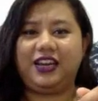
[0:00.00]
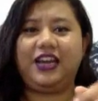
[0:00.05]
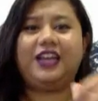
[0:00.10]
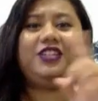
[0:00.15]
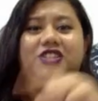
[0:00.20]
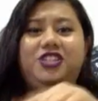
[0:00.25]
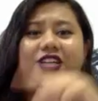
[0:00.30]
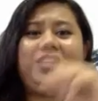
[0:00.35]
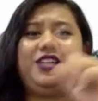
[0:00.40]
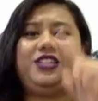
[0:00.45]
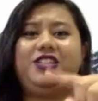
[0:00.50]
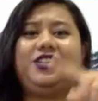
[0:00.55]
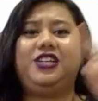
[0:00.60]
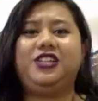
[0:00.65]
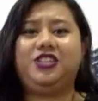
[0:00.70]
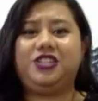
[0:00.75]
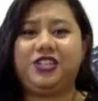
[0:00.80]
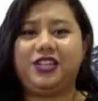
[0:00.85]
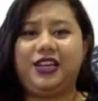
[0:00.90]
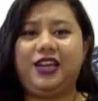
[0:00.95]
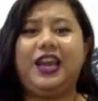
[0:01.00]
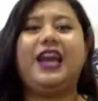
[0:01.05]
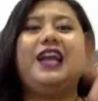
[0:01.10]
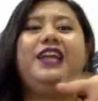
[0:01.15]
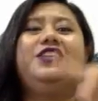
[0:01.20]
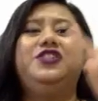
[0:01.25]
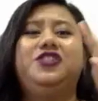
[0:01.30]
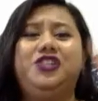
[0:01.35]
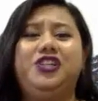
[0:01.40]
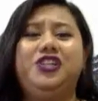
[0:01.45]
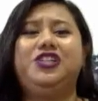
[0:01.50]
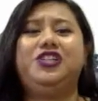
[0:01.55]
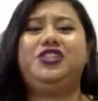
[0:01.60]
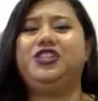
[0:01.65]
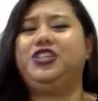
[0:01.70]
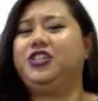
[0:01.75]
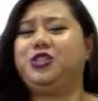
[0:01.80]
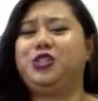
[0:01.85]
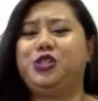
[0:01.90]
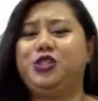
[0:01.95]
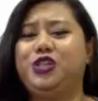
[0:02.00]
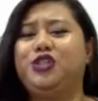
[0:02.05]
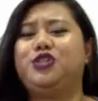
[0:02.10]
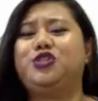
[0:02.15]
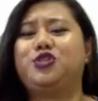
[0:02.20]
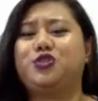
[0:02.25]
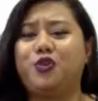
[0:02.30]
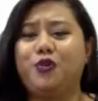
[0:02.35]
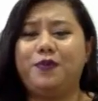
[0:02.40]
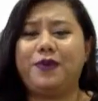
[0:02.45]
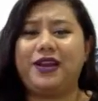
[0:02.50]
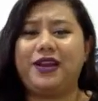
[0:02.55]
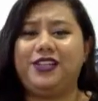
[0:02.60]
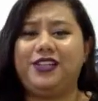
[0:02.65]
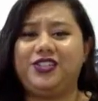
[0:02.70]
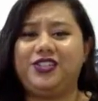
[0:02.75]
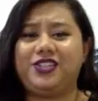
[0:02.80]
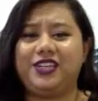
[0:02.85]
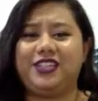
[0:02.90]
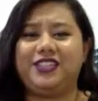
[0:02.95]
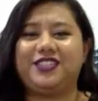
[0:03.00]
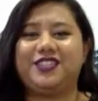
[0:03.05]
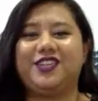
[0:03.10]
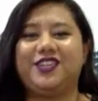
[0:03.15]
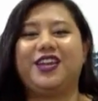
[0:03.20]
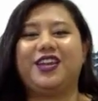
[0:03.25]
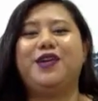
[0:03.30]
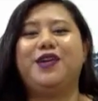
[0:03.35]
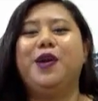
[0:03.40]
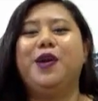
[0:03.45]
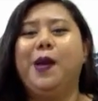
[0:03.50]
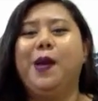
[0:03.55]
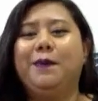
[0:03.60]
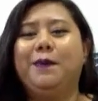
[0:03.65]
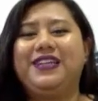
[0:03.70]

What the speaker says: GGG and GGGG, so many G's, okay?